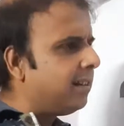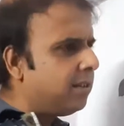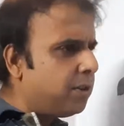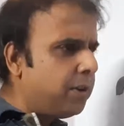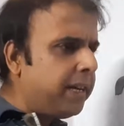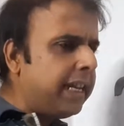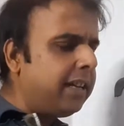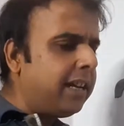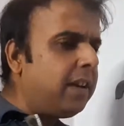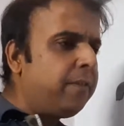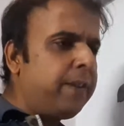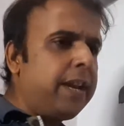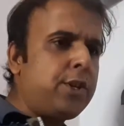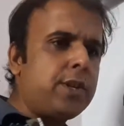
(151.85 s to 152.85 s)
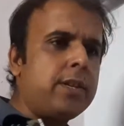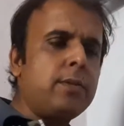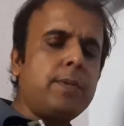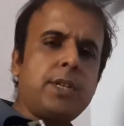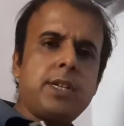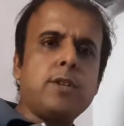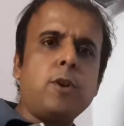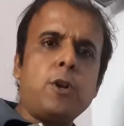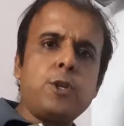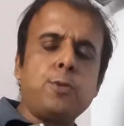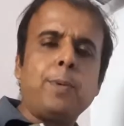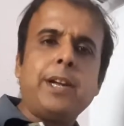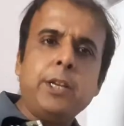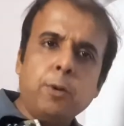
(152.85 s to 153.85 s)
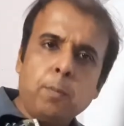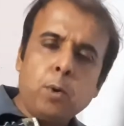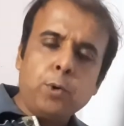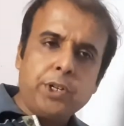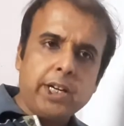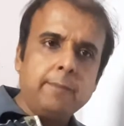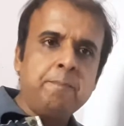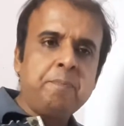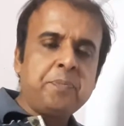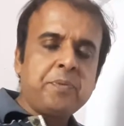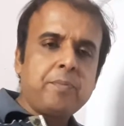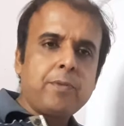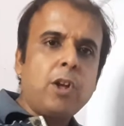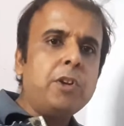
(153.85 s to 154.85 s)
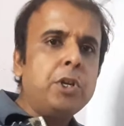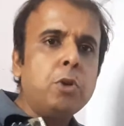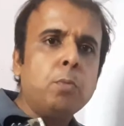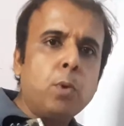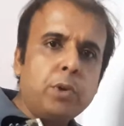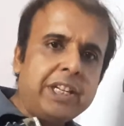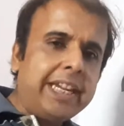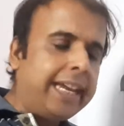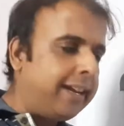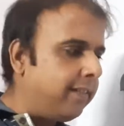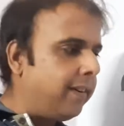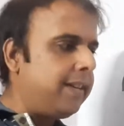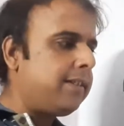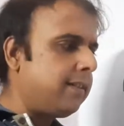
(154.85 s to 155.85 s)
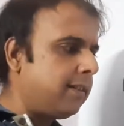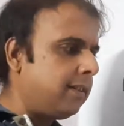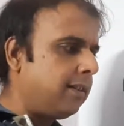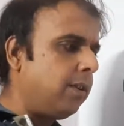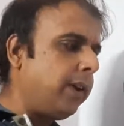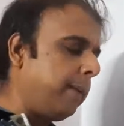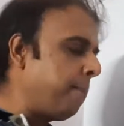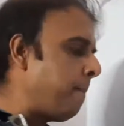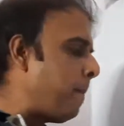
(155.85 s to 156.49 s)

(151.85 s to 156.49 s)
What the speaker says: treating infections which is caused by pneumonia or pneumonia, right? Okay.